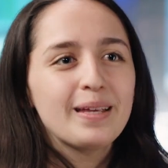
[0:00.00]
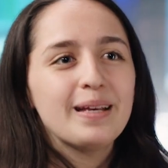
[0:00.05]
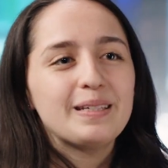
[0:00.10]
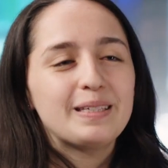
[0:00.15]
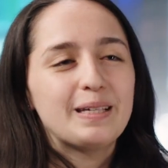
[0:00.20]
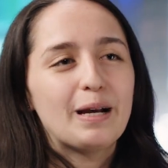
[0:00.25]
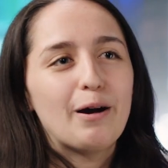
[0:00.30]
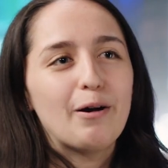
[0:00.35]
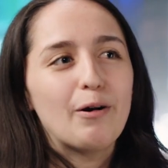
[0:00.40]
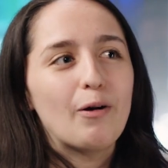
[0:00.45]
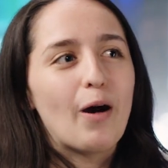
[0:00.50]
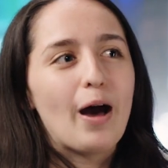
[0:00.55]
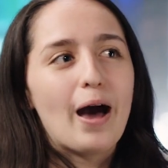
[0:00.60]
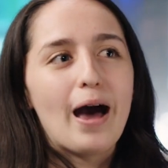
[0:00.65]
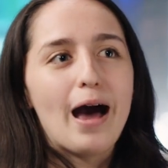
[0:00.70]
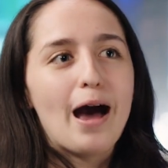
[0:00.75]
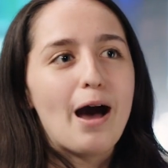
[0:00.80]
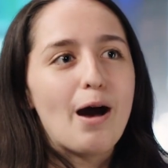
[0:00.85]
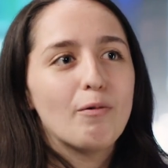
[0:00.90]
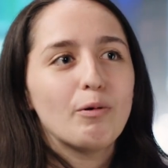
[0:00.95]
So
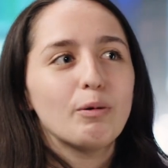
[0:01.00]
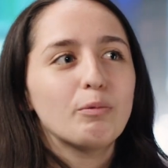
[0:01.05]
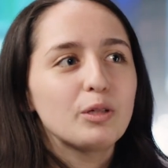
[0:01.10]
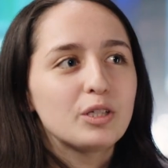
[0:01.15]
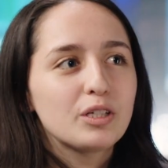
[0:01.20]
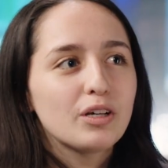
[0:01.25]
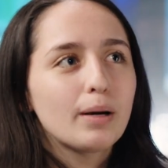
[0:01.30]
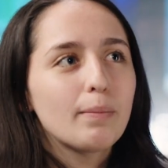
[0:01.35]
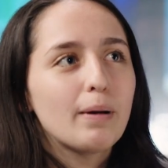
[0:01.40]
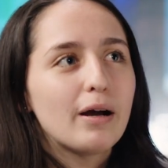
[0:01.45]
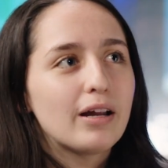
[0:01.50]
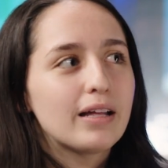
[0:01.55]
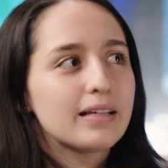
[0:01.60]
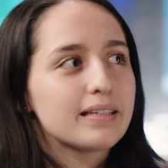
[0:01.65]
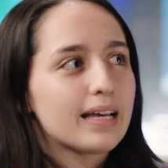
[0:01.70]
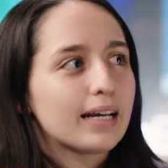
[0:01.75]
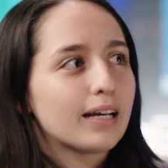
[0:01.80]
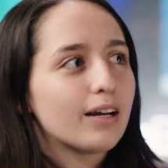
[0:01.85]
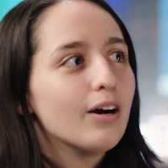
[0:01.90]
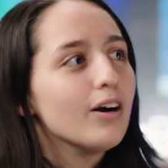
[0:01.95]
when we talk about it, it's
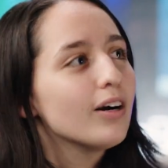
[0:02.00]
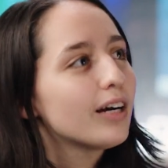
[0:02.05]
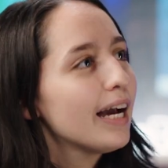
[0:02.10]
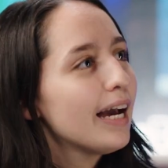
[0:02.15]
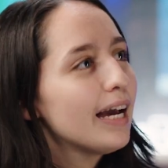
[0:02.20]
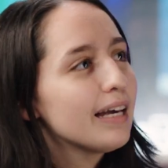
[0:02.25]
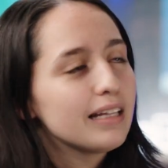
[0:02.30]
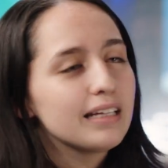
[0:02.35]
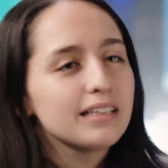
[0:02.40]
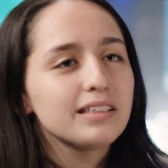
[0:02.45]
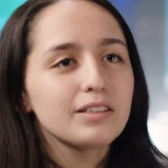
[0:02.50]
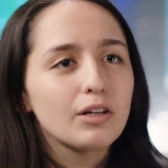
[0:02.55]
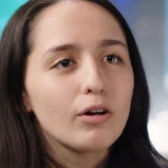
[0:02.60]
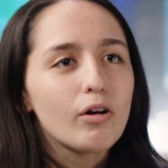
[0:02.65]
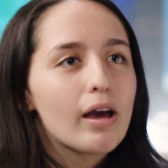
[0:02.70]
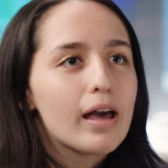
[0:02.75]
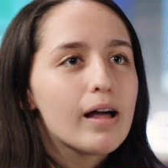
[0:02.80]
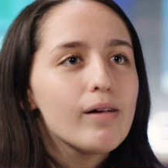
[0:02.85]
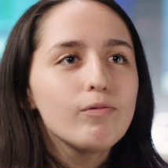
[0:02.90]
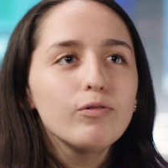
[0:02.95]
like, okay, this is so
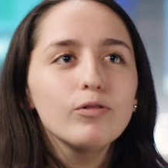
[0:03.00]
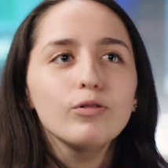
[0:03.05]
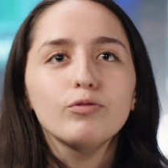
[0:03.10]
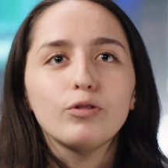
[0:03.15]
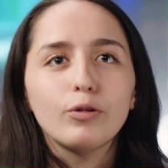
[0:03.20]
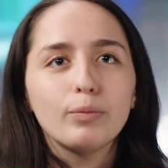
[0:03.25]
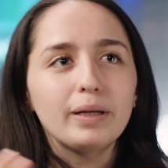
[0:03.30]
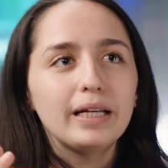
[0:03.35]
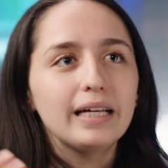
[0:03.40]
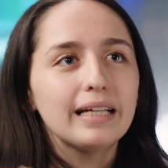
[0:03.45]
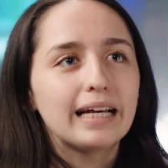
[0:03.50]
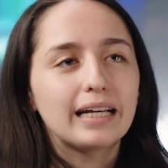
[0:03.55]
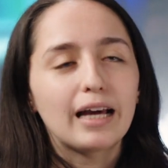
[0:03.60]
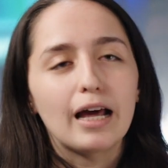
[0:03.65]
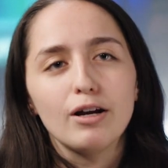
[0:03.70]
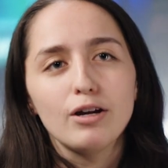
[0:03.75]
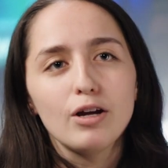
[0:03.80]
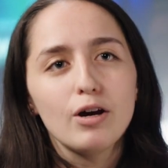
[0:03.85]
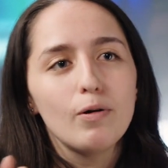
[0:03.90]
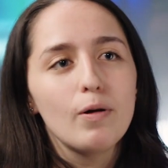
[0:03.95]
helpful for me, like, I
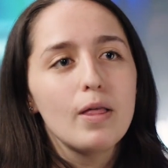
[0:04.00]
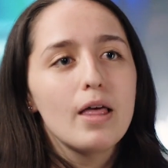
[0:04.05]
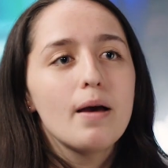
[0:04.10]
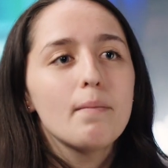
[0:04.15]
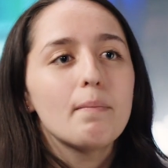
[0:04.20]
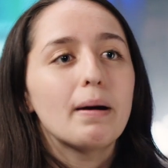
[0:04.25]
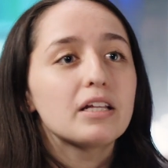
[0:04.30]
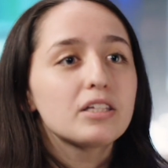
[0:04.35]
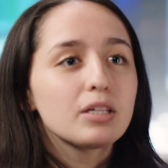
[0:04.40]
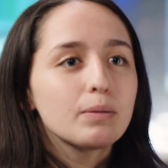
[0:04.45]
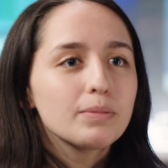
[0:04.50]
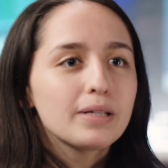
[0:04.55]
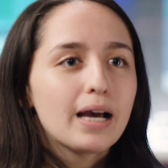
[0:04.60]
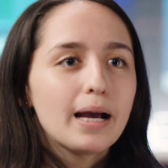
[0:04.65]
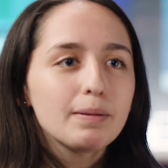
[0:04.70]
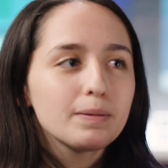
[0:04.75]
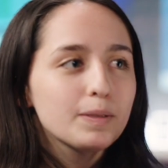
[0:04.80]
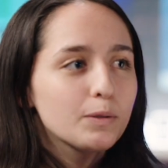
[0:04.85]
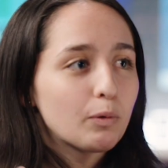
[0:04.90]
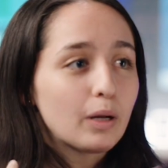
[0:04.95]
don't know. But
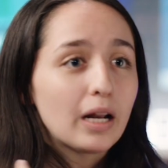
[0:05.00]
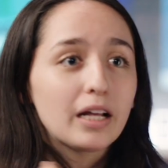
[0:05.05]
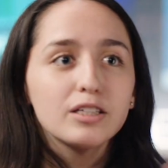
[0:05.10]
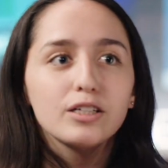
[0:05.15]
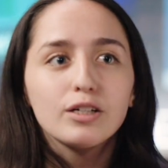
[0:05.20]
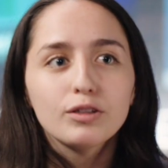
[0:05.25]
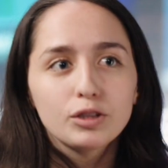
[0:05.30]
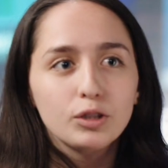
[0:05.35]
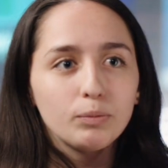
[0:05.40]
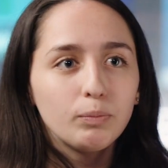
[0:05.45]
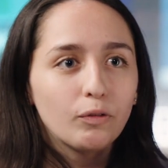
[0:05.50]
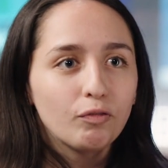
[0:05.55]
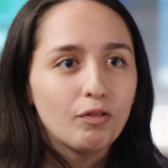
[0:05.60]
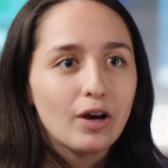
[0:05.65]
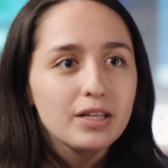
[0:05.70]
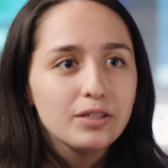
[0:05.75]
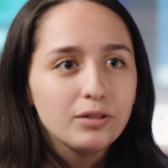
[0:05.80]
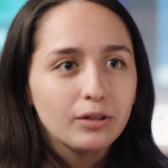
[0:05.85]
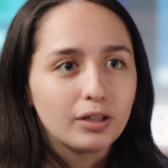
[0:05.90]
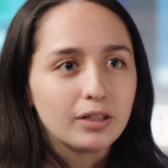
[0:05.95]
sometimes when I talk to
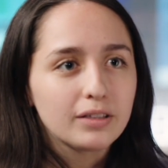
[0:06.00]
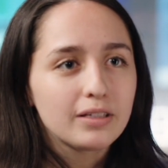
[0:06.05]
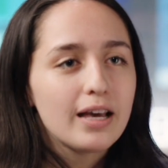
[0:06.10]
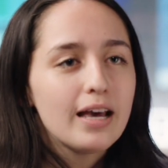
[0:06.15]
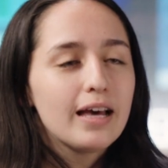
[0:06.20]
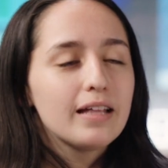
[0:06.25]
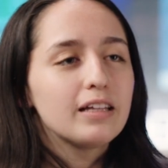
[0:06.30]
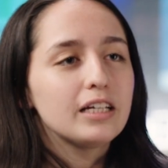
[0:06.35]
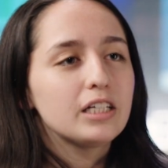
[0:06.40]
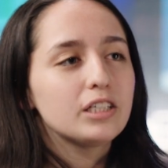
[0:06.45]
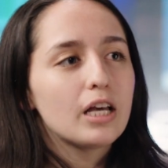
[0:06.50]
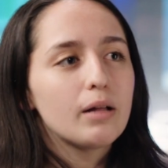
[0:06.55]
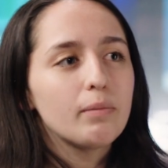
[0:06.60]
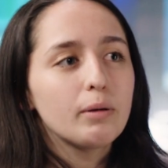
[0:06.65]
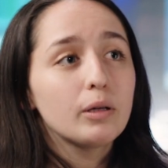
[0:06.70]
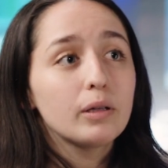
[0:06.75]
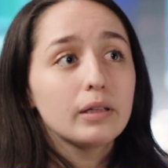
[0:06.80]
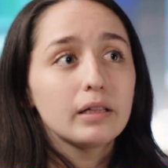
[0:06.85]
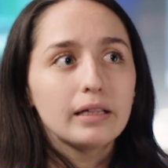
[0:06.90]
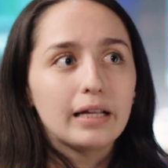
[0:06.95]
professors, they tell
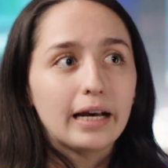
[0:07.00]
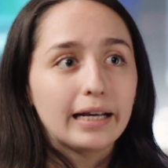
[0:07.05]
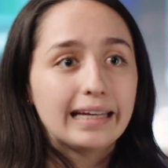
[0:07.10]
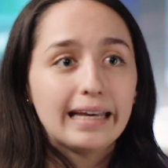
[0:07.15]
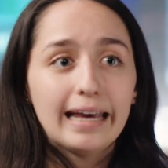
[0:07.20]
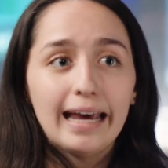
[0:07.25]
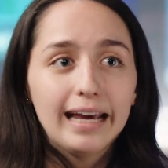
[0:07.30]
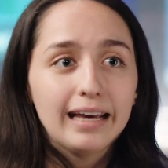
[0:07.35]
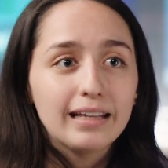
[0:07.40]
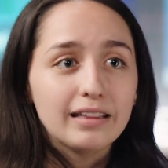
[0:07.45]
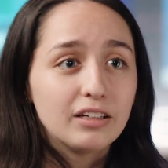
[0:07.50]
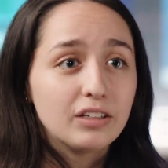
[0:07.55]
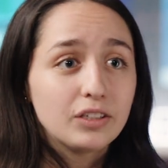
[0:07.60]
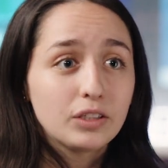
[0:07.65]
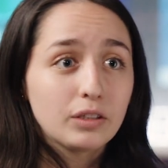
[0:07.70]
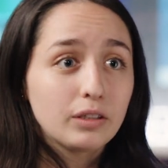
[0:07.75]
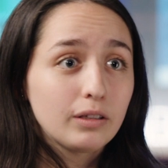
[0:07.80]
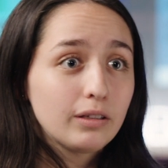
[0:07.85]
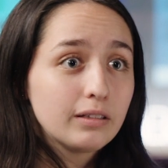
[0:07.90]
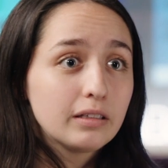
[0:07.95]
me like, hey,
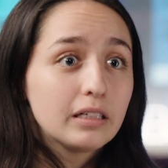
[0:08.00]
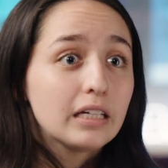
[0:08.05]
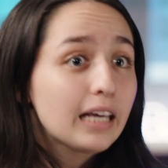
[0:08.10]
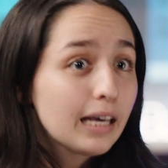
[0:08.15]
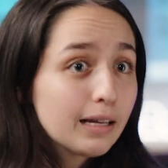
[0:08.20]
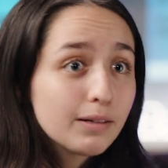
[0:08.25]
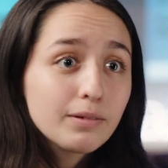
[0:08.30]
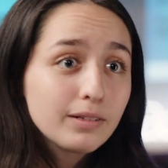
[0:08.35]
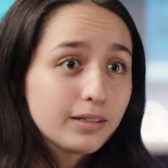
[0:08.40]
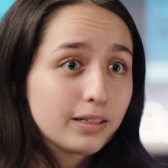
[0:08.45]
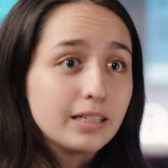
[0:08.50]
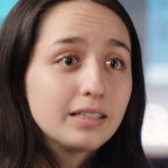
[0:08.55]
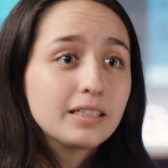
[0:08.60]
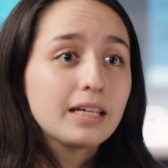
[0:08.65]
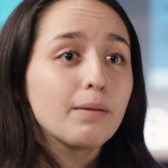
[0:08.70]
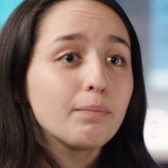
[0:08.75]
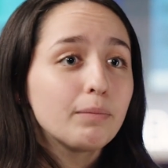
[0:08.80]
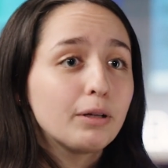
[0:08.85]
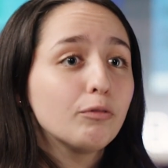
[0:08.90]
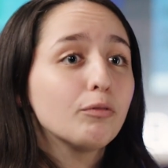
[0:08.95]
this this
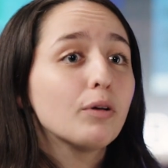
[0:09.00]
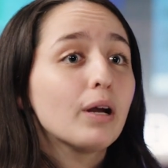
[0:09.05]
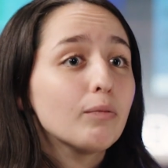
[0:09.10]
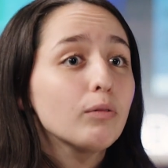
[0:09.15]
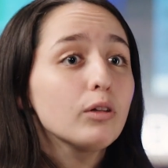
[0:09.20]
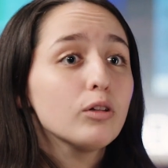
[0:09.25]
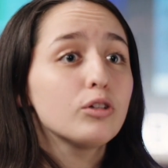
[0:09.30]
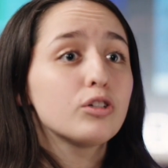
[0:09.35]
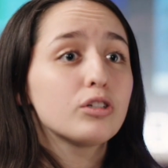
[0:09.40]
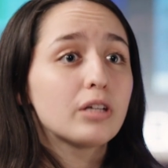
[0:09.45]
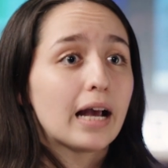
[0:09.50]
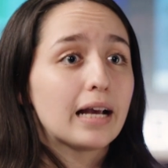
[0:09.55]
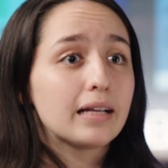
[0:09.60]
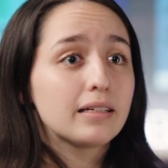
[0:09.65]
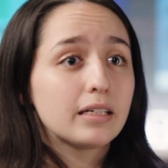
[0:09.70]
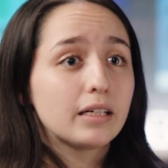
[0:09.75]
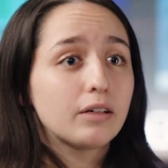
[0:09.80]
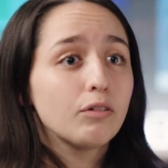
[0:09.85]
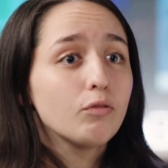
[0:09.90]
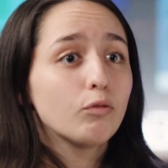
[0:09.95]
can be
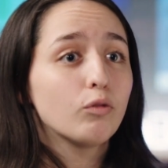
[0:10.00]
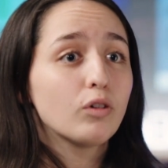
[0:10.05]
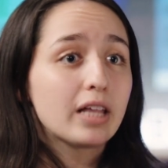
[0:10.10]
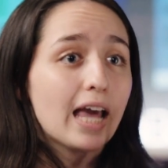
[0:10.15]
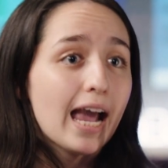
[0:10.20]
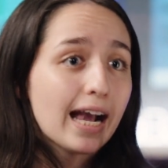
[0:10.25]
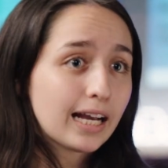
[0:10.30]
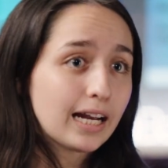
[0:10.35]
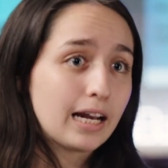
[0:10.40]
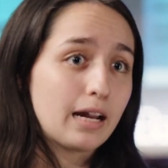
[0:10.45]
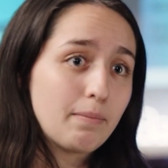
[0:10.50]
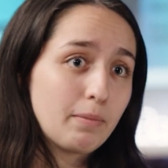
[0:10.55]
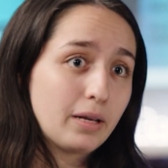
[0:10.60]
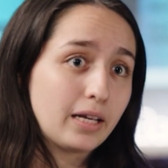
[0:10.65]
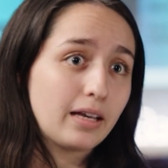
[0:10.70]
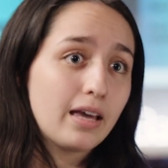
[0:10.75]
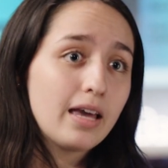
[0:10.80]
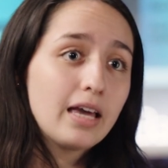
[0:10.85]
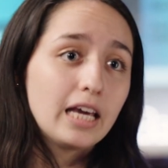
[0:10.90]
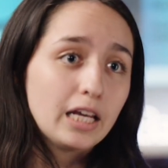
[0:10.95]
revolutionizing for the
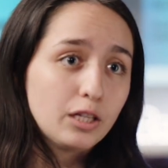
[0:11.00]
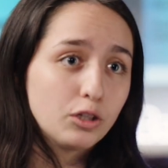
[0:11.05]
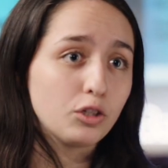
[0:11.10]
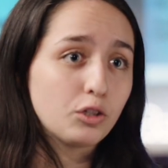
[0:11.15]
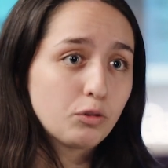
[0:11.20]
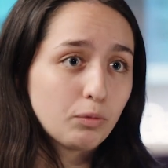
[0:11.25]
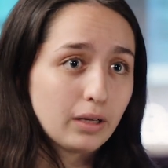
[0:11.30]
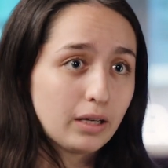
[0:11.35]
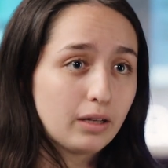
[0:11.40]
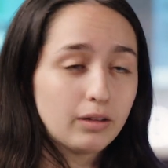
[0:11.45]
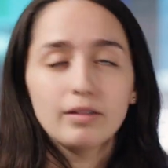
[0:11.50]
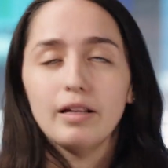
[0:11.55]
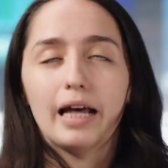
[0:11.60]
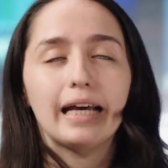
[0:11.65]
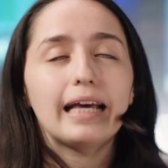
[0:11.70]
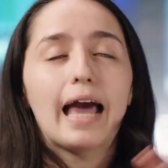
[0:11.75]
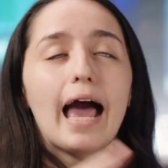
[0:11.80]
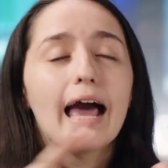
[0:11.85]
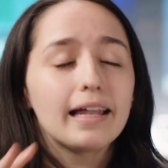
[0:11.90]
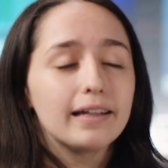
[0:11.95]
academic industry,
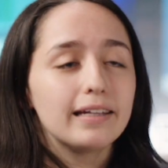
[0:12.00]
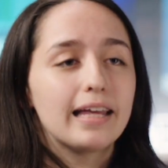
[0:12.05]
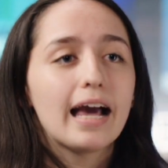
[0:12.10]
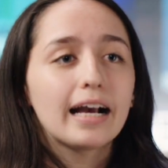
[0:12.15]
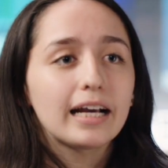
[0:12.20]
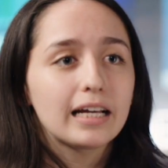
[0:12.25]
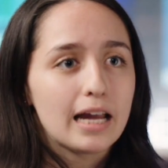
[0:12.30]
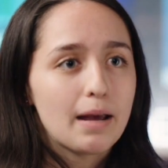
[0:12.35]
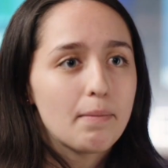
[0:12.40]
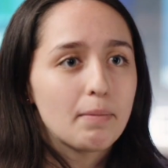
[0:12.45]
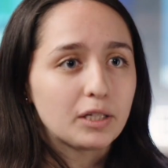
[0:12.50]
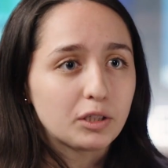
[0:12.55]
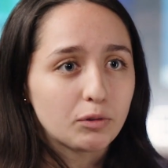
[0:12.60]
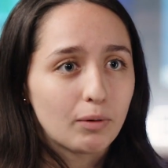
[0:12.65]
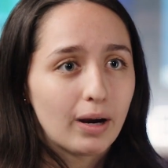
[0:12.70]
like the academics,